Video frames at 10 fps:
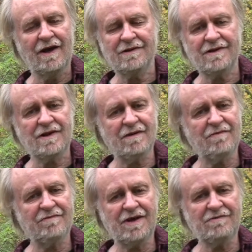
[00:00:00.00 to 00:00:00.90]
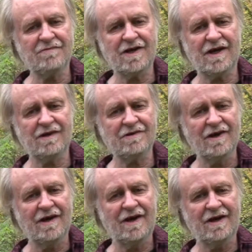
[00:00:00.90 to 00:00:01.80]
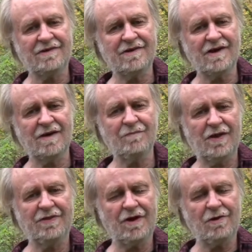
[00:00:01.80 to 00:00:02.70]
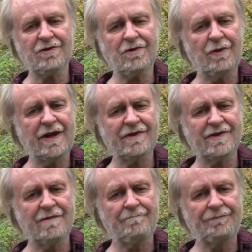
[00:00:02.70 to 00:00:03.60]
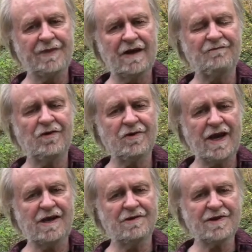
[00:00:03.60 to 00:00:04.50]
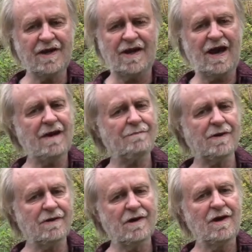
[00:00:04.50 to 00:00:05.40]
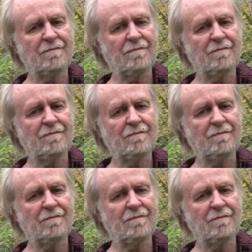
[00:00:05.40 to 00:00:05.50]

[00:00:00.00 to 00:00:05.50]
It's a time of deep change. It's a time when the earthquakes and volcanoes can happen,